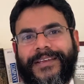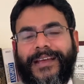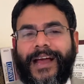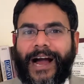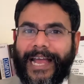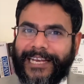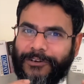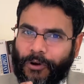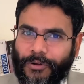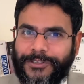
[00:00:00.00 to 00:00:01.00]
I can
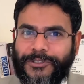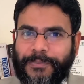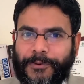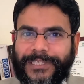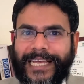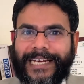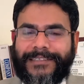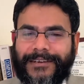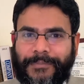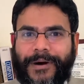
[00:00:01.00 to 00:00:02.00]
also put that
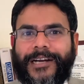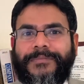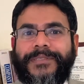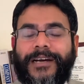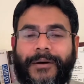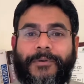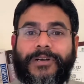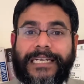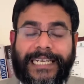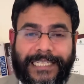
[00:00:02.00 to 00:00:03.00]
apartment up
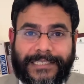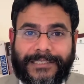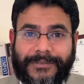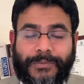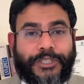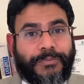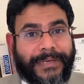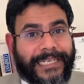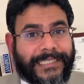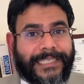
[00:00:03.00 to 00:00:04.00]
on lease, which
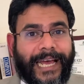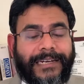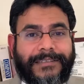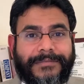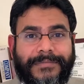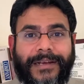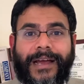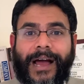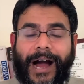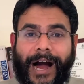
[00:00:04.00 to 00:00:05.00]
means that
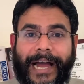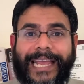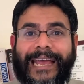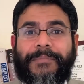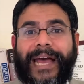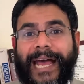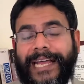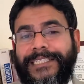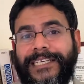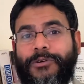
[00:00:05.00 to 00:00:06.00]
I am
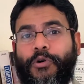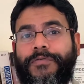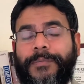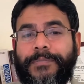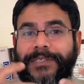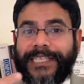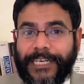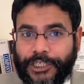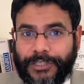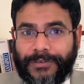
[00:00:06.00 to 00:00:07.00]
handing over
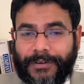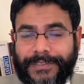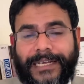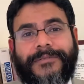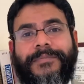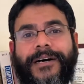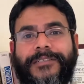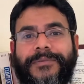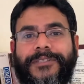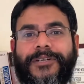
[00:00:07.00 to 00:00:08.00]
possession of that
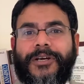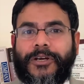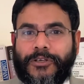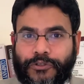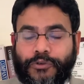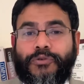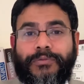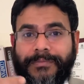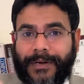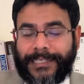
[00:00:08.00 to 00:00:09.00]
apartment
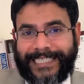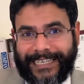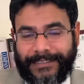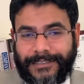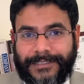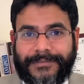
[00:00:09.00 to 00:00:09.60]
to a tenant.